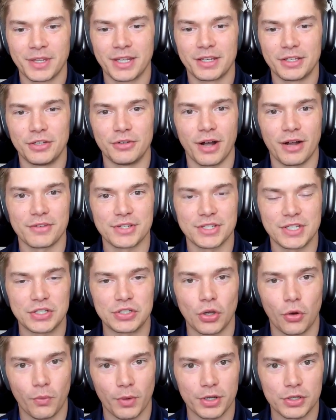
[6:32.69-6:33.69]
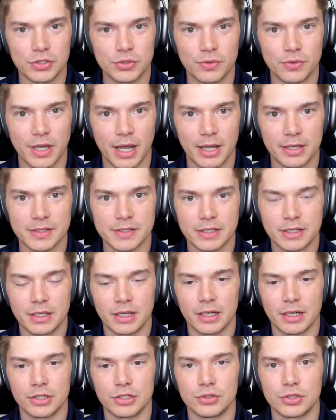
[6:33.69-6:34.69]
You obviously don't want to do that.
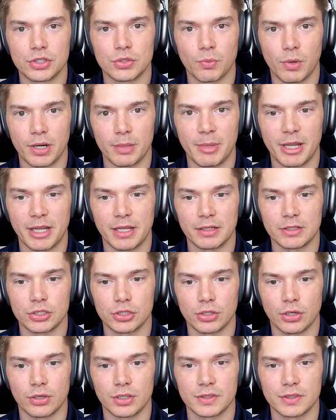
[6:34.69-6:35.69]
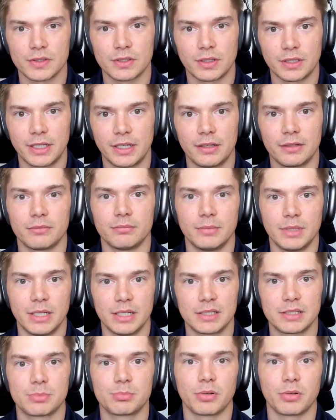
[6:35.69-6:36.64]
You just want to make it sure it's clean, neat,